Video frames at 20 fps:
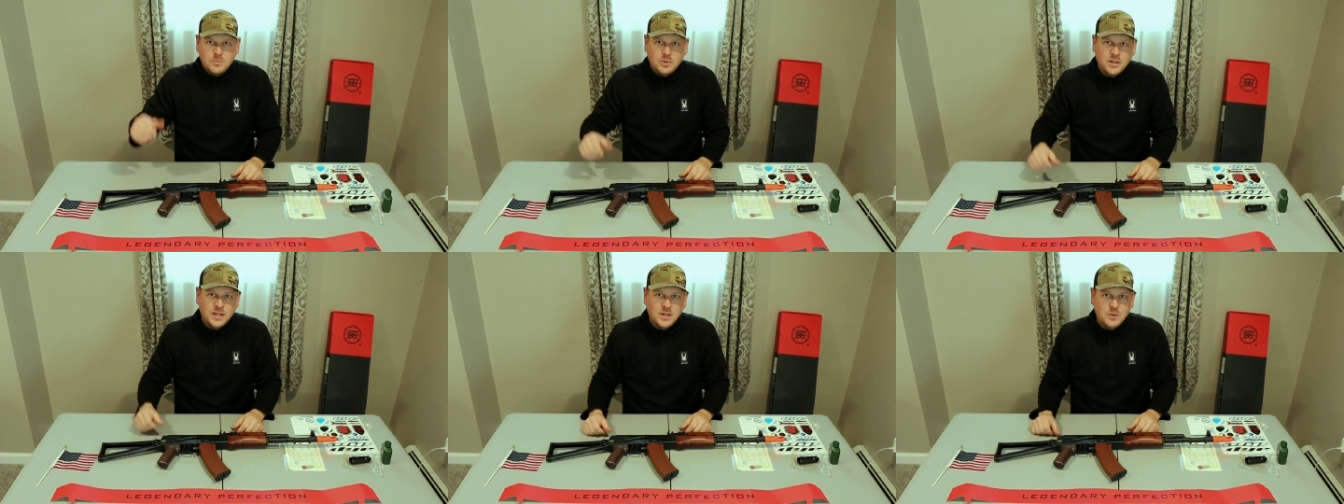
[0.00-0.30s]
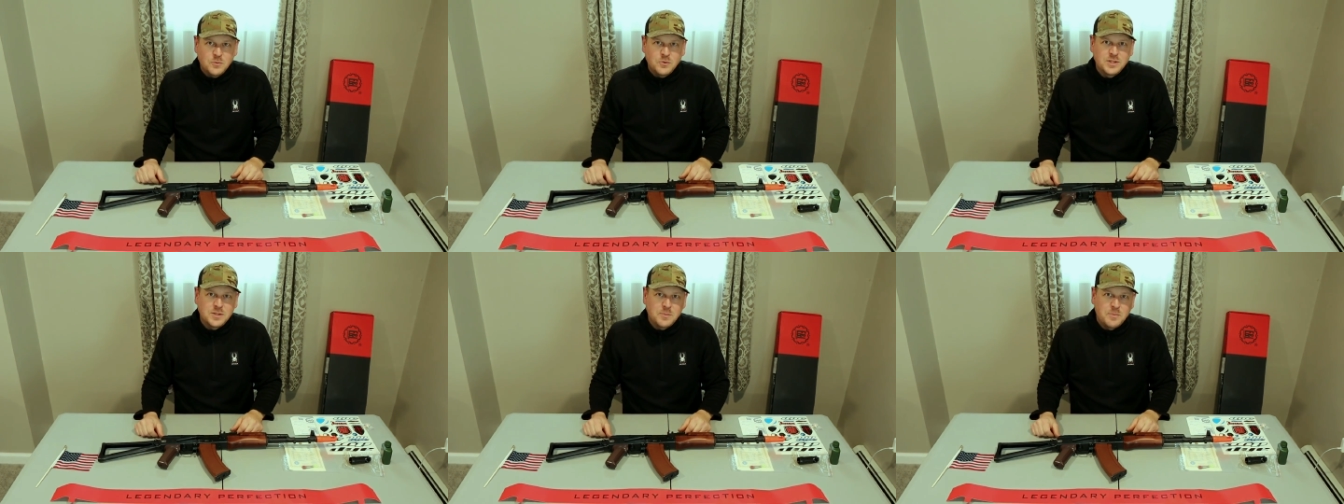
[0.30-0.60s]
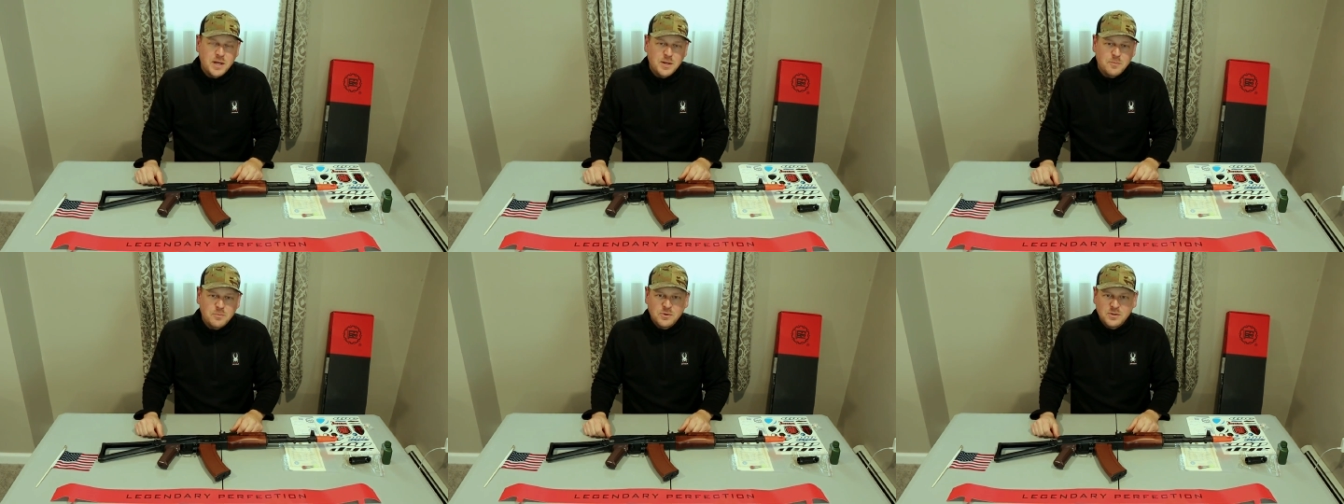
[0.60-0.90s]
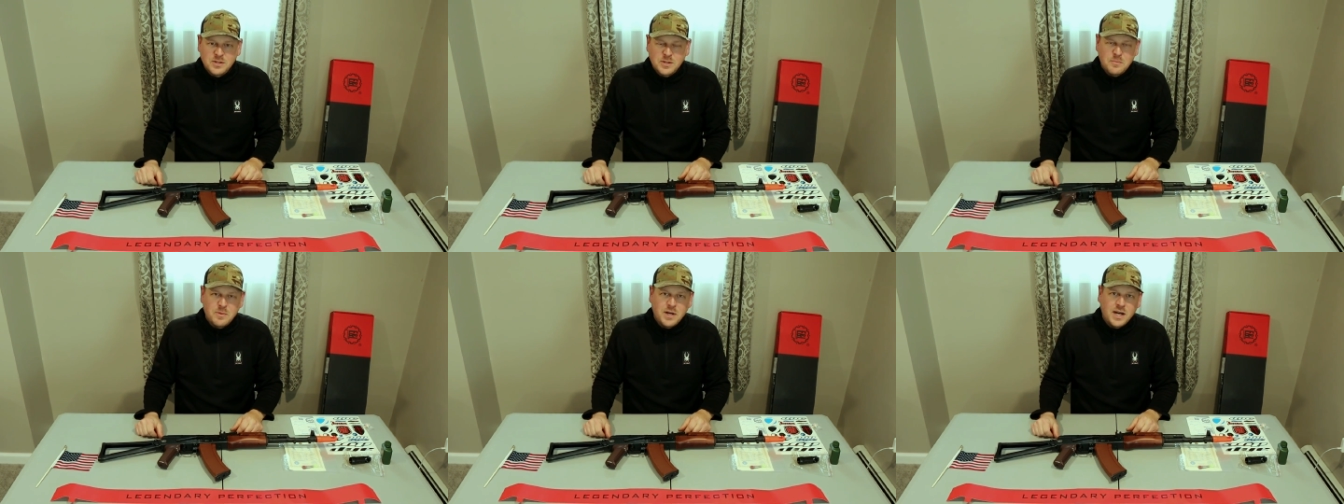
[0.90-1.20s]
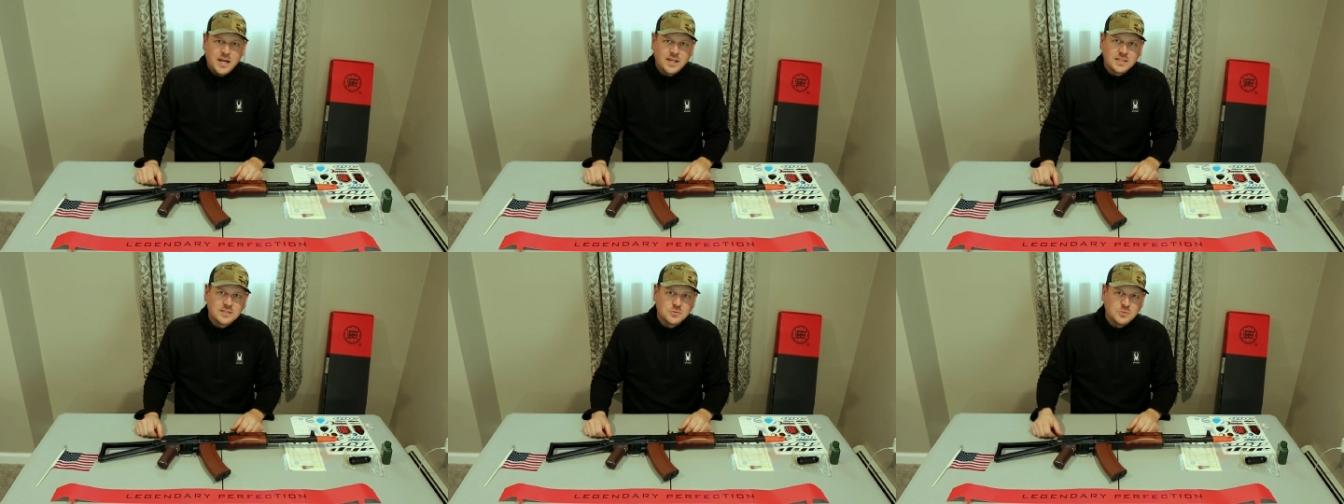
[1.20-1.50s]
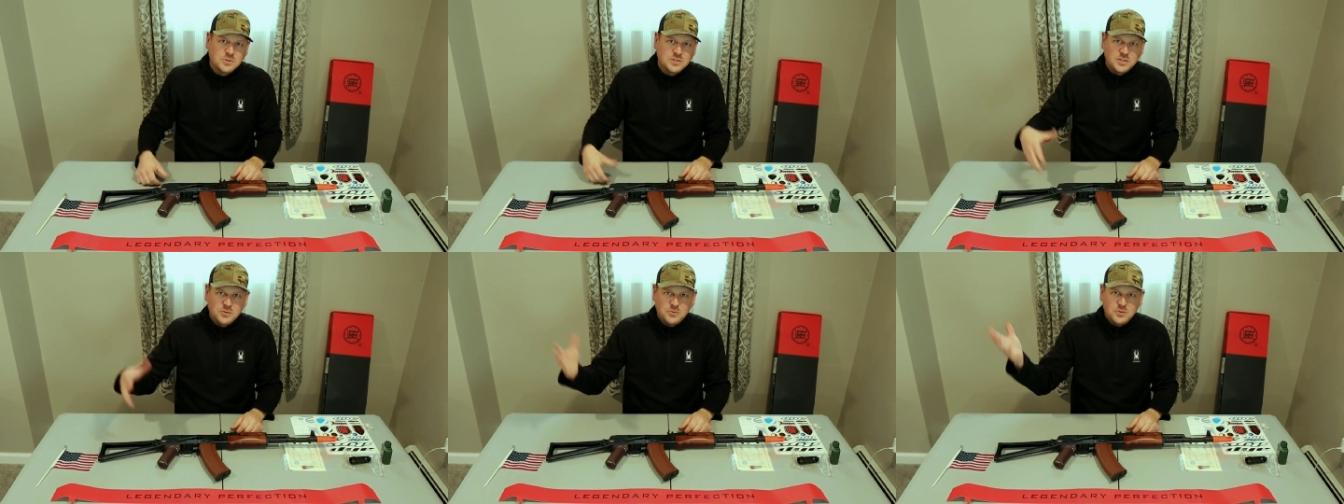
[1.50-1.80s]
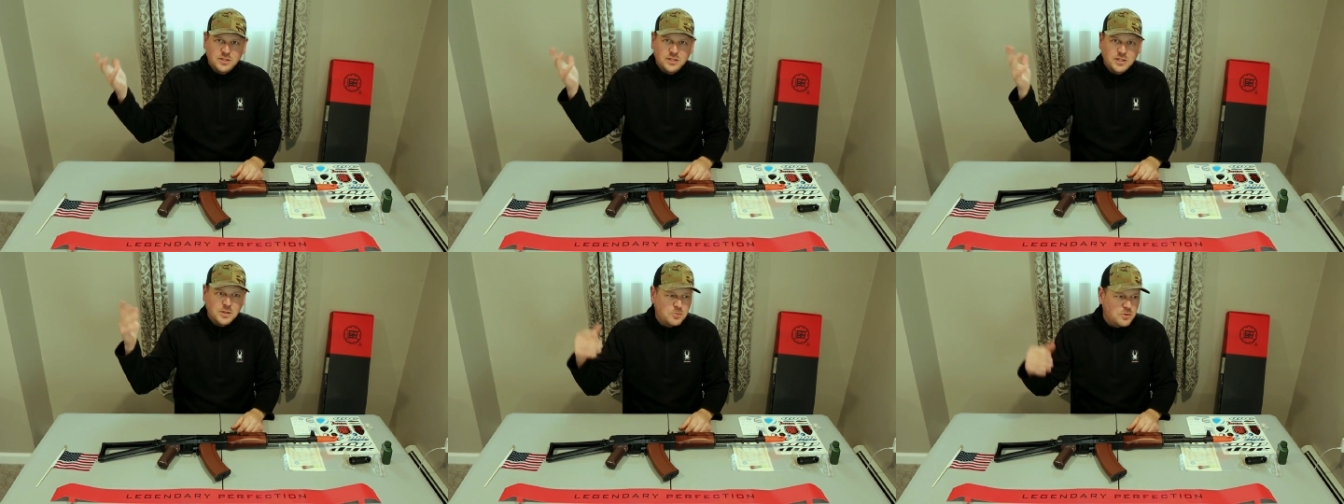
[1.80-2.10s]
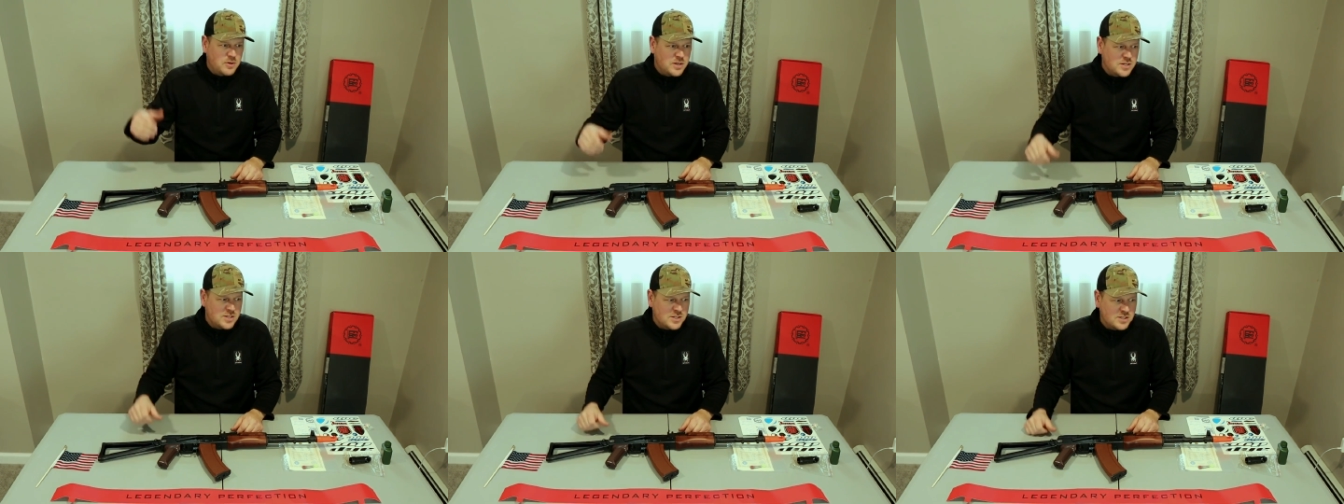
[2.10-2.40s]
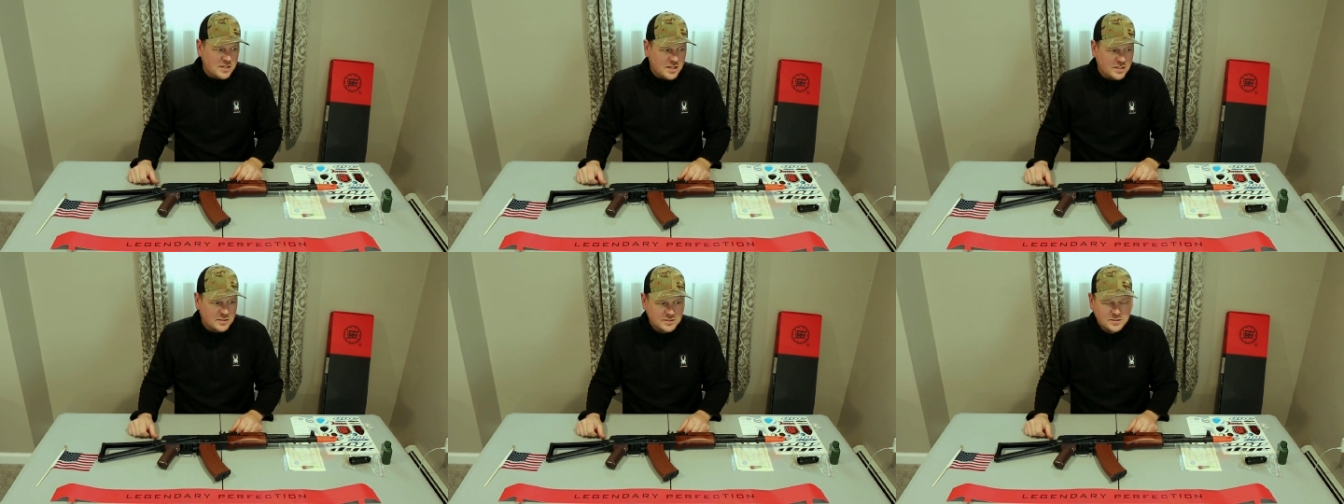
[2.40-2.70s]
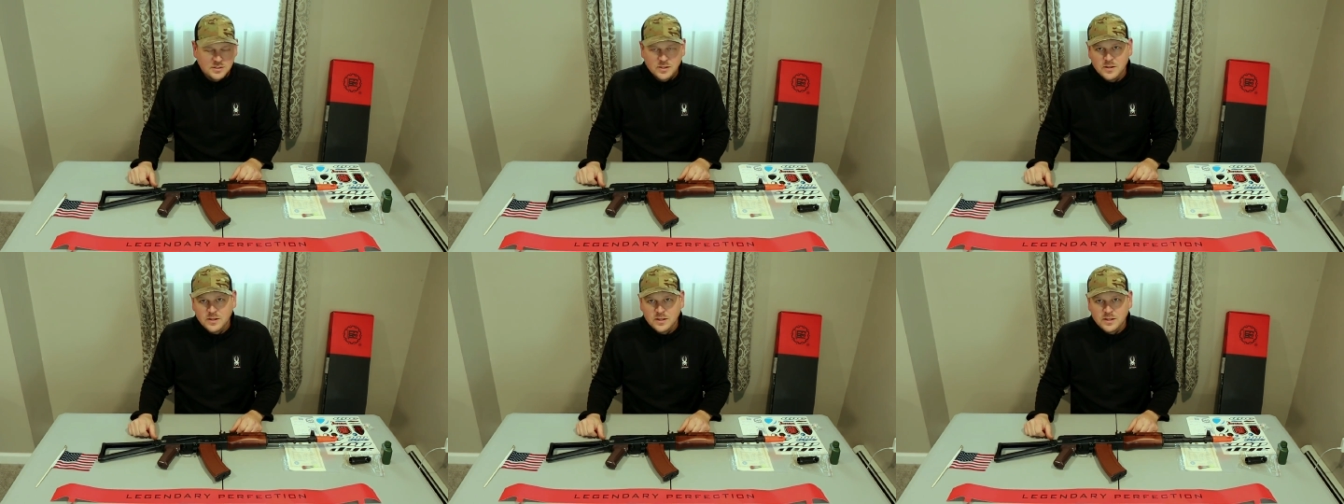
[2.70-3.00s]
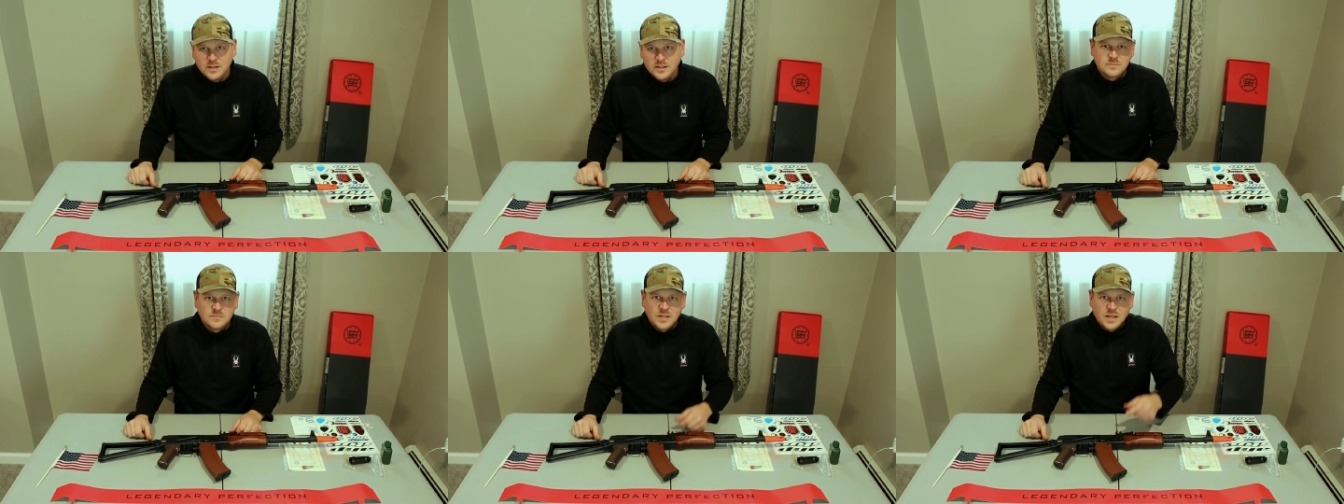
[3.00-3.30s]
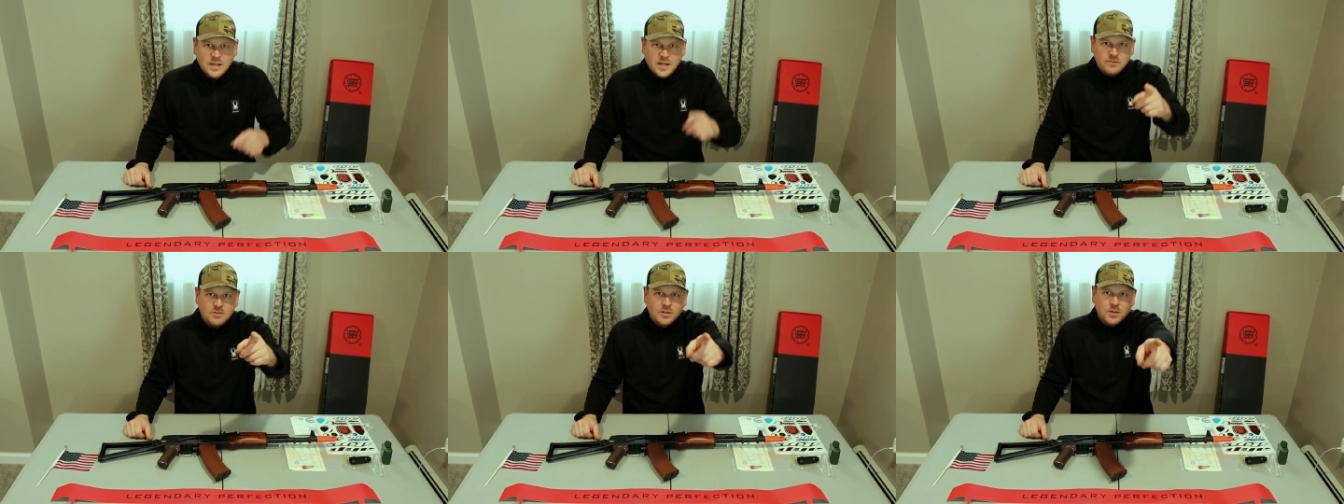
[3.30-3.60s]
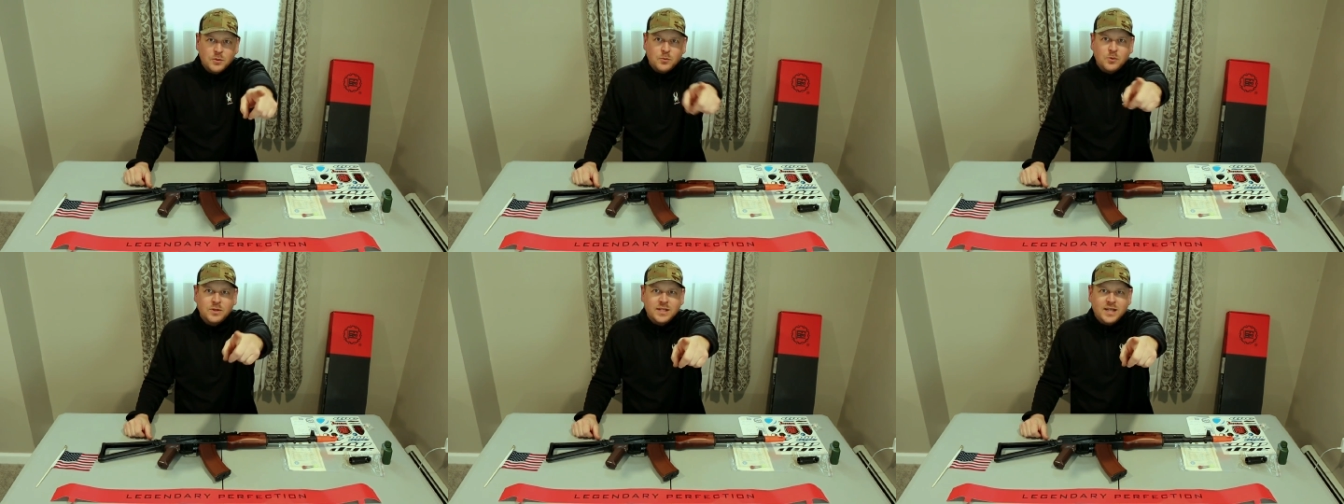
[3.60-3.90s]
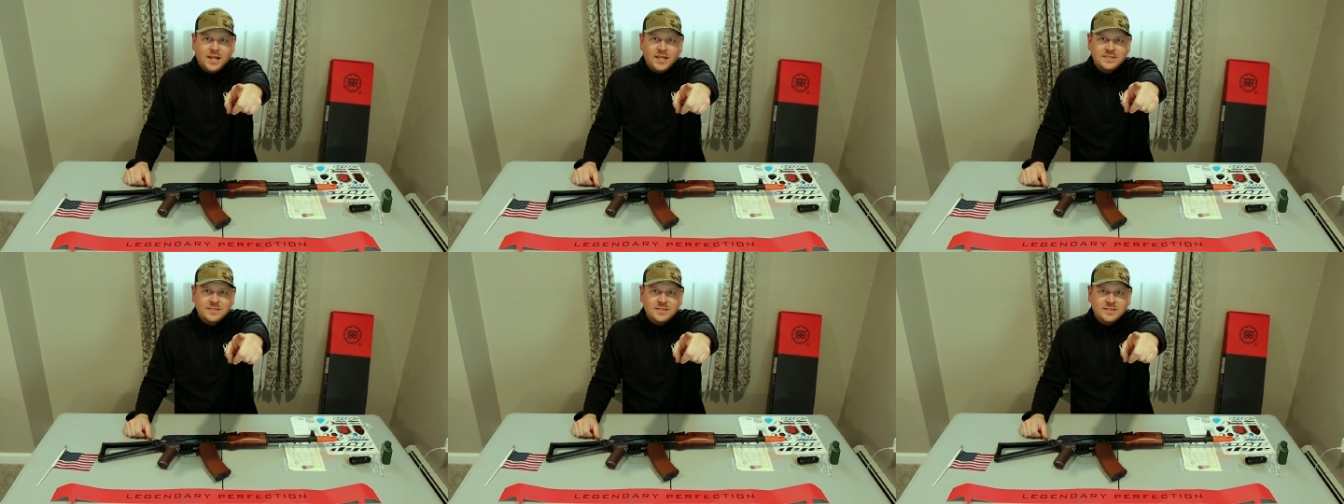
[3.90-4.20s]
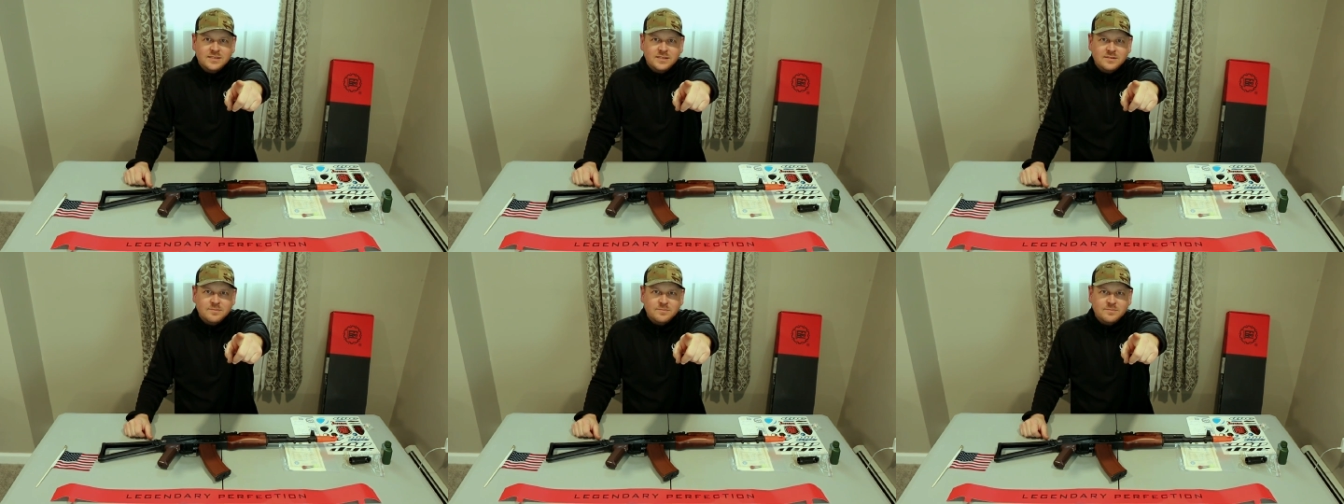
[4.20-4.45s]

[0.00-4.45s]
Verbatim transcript: playing with the paper in the box, which he really appreciates. Have a good one, guys.